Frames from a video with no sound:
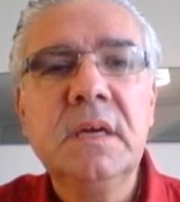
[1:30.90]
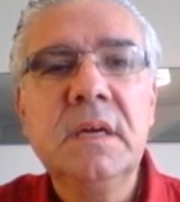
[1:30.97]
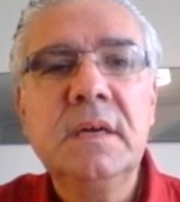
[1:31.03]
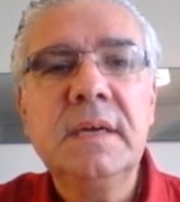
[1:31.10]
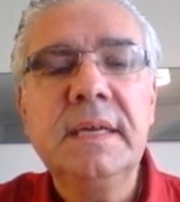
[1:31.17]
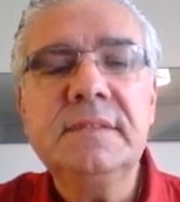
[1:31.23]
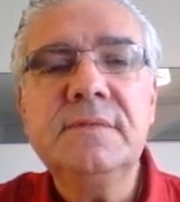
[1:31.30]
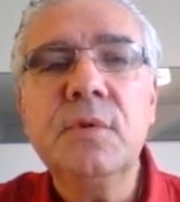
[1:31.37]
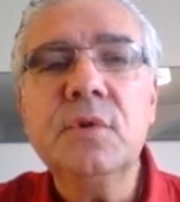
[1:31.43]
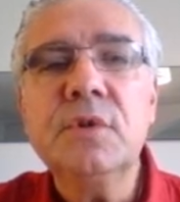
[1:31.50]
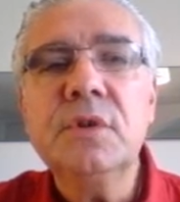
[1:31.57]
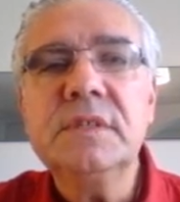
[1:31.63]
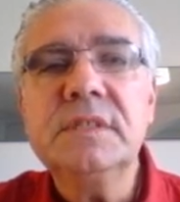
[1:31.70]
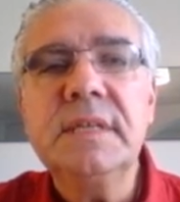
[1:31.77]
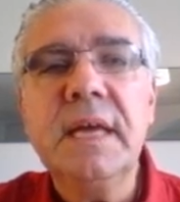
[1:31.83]
Let's
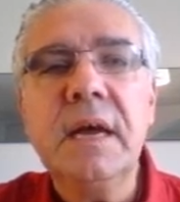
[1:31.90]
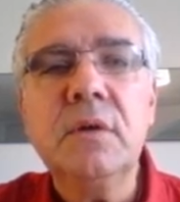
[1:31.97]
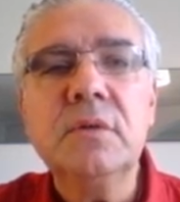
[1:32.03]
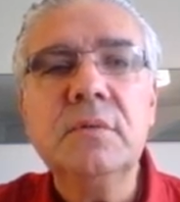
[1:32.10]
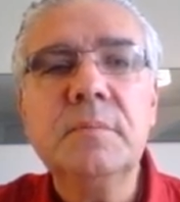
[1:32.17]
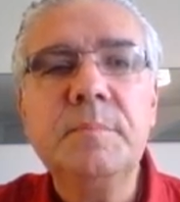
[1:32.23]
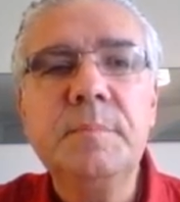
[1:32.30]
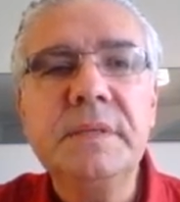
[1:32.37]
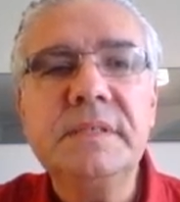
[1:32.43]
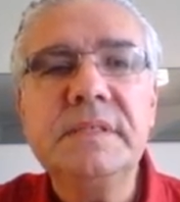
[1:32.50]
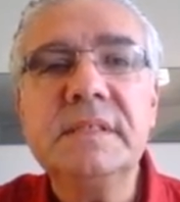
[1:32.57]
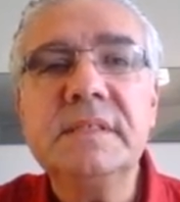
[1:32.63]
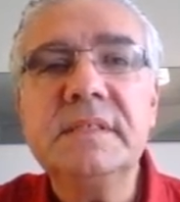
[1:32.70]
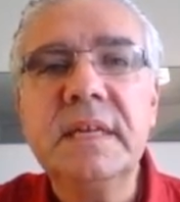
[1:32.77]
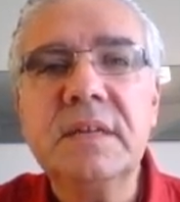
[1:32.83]
focus now on
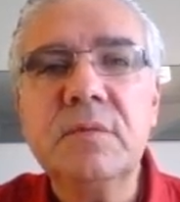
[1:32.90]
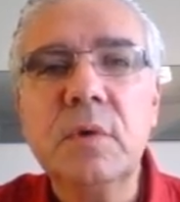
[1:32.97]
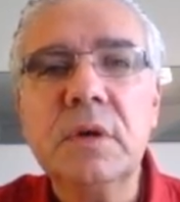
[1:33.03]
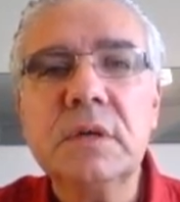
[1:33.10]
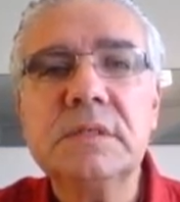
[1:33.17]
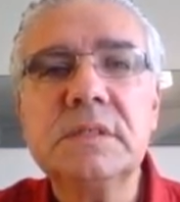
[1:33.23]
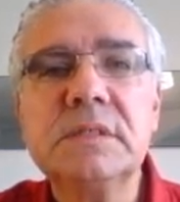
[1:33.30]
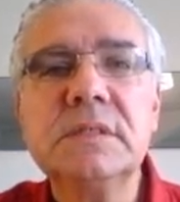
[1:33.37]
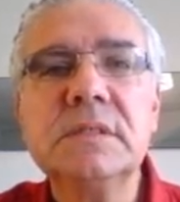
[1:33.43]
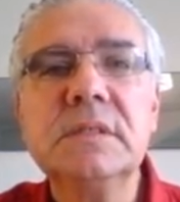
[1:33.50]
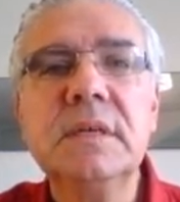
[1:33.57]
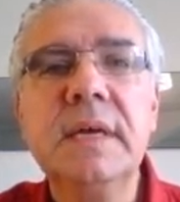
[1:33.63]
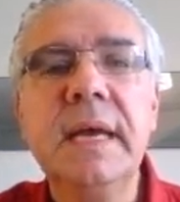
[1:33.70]
business networks.